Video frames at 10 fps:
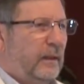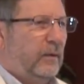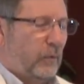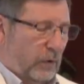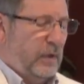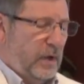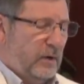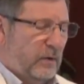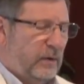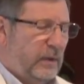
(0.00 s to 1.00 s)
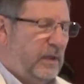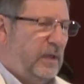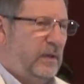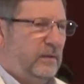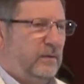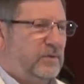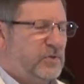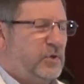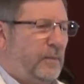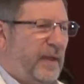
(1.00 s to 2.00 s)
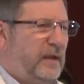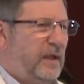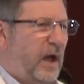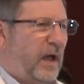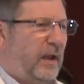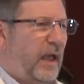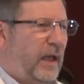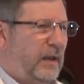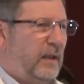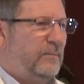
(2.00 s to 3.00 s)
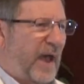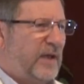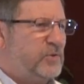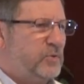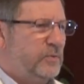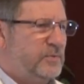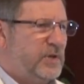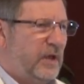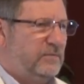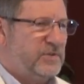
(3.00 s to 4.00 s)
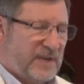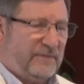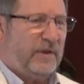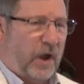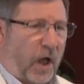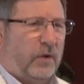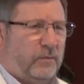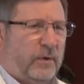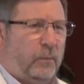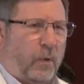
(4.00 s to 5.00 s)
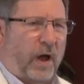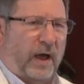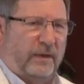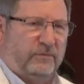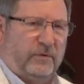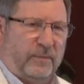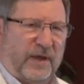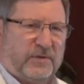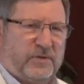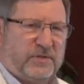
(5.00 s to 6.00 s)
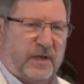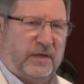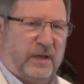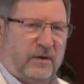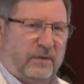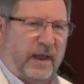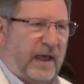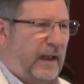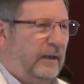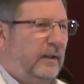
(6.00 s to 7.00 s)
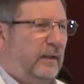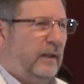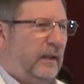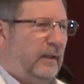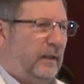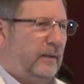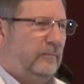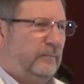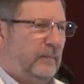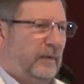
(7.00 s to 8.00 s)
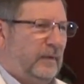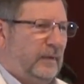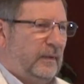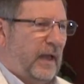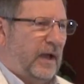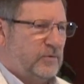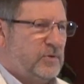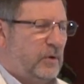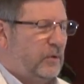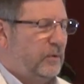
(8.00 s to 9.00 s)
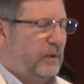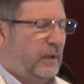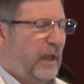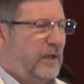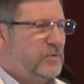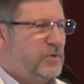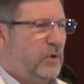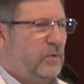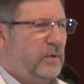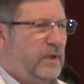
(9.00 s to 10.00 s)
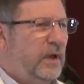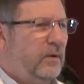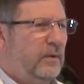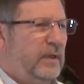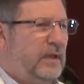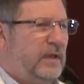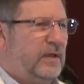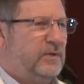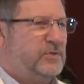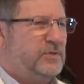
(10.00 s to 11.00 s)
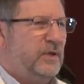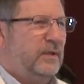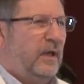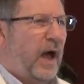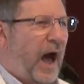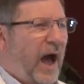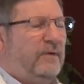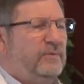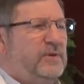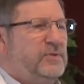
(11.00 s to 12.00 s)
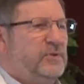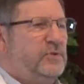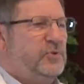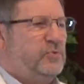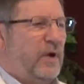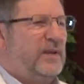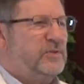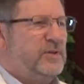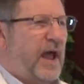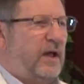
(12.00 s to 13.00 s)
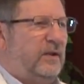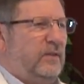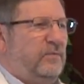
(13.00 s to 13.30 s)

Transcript: or here, he disobeyed God and he amassed to himself 700 wives. You imagine taking care of that household. And so here he is obviously stressed out in the